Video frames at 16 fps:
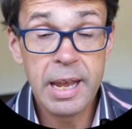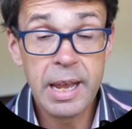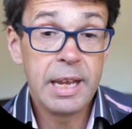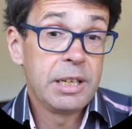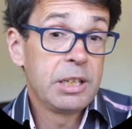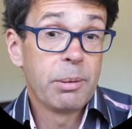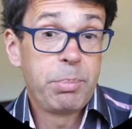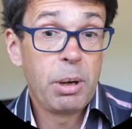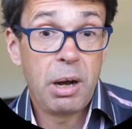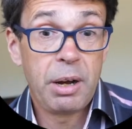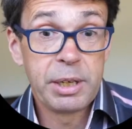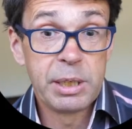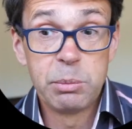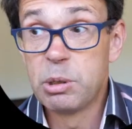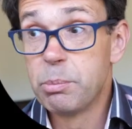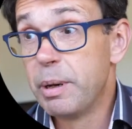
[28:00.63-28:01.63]
Here, your
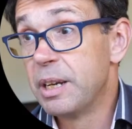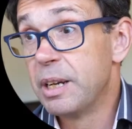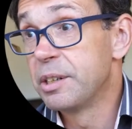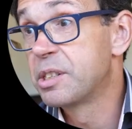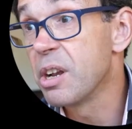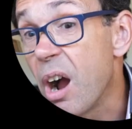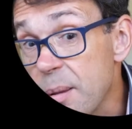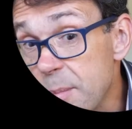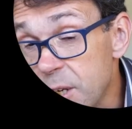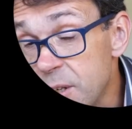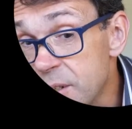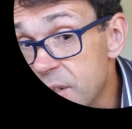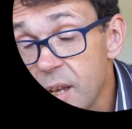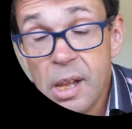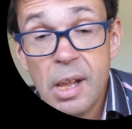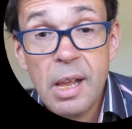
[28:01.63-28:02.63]
partner would have bid a
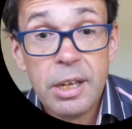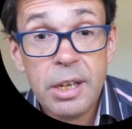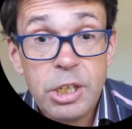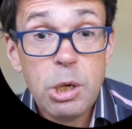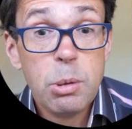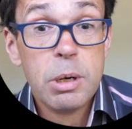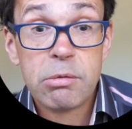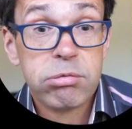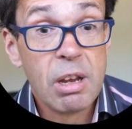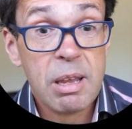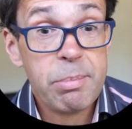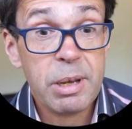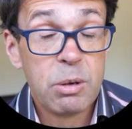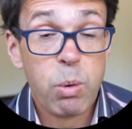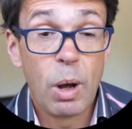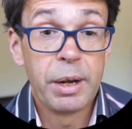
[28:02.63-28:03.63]
diamond. You would
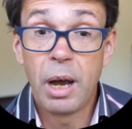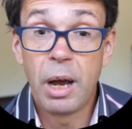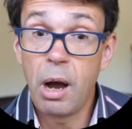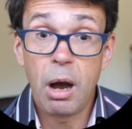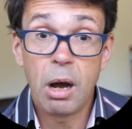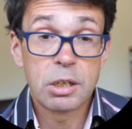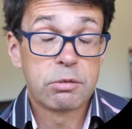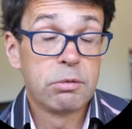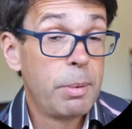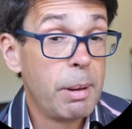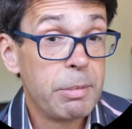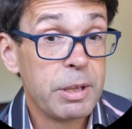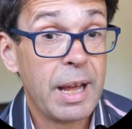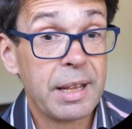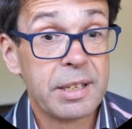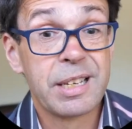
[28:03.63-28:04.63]
rebid 1 heart.
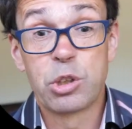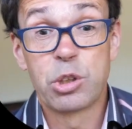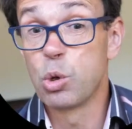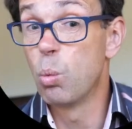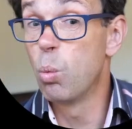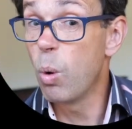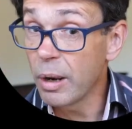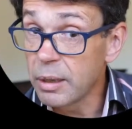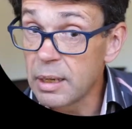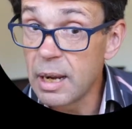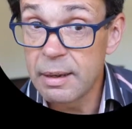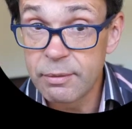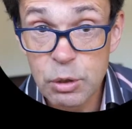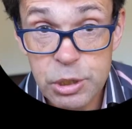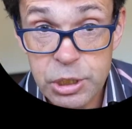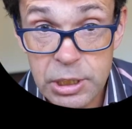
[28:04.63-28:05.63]
Remember, that's at the 1
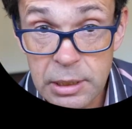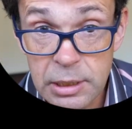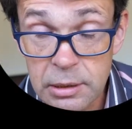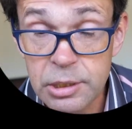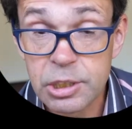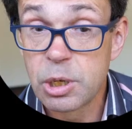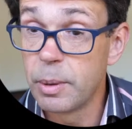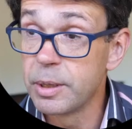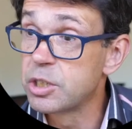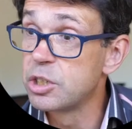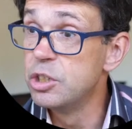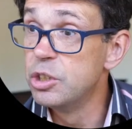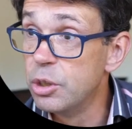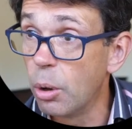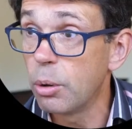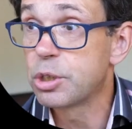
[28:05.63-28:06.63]
level still, so it's
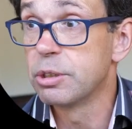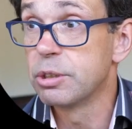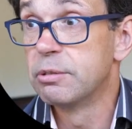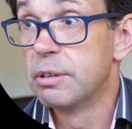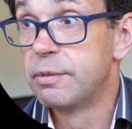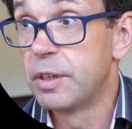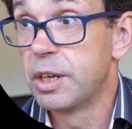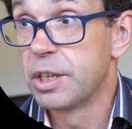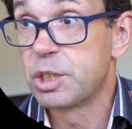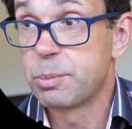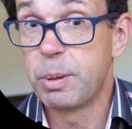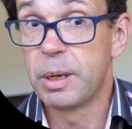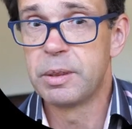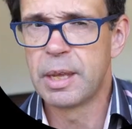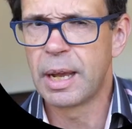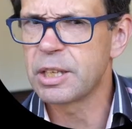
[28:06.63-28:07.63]
not a reverse
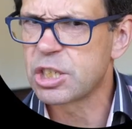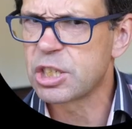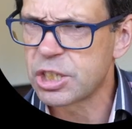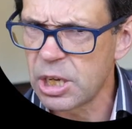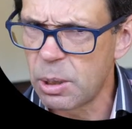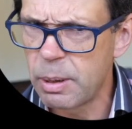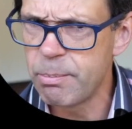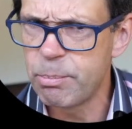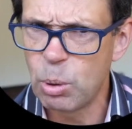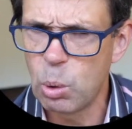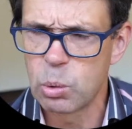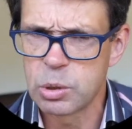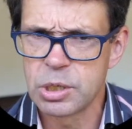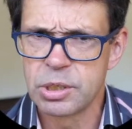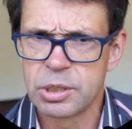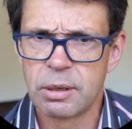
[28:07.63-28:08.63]
bid. That's so
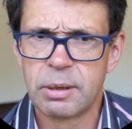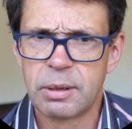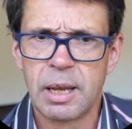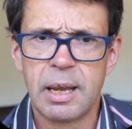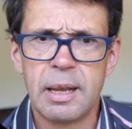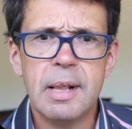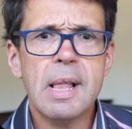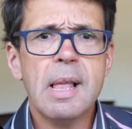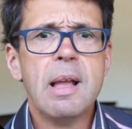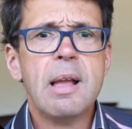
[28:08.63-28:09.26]
important, okay?